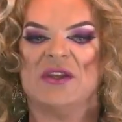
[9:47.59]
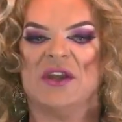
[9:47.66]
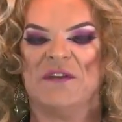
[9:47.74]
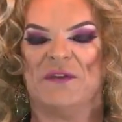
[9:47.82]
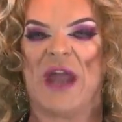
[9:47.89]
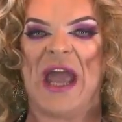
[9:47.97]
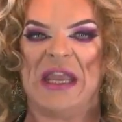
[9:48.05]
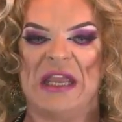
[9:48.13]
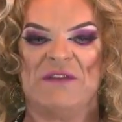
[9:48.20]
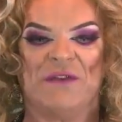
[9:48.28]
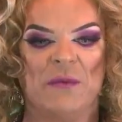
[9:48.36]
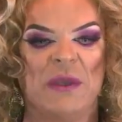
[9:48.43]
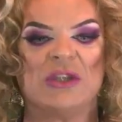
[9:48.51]
Now, for any
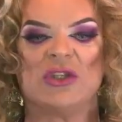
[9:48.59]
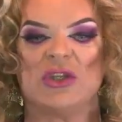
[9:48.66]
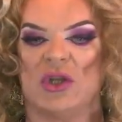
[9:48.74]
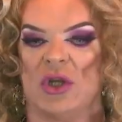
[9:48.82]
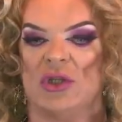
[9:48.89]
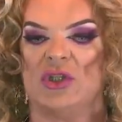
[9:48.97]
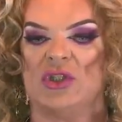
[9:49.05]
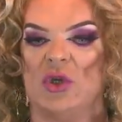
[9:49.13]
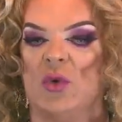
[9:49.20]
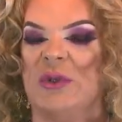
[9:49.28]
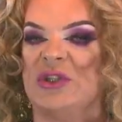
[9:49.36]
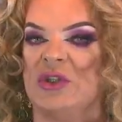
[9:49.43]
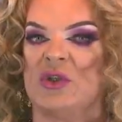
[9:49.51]
information on the show,
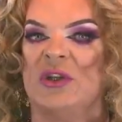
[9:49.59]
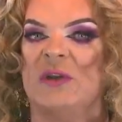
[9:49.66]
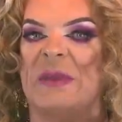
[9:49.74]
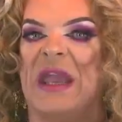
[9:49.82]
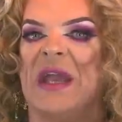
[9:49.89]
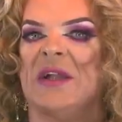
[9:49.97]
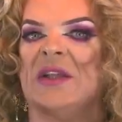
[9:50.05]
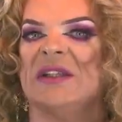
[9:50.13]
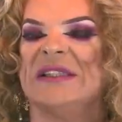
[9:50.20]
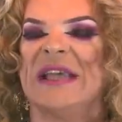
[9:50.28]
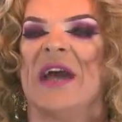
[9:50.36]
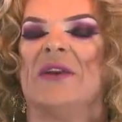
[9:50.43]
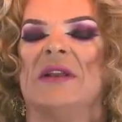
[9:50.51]
which is going to be held on
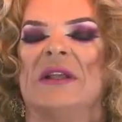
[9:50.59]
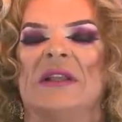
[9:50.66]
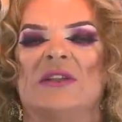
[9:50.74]
Saturday,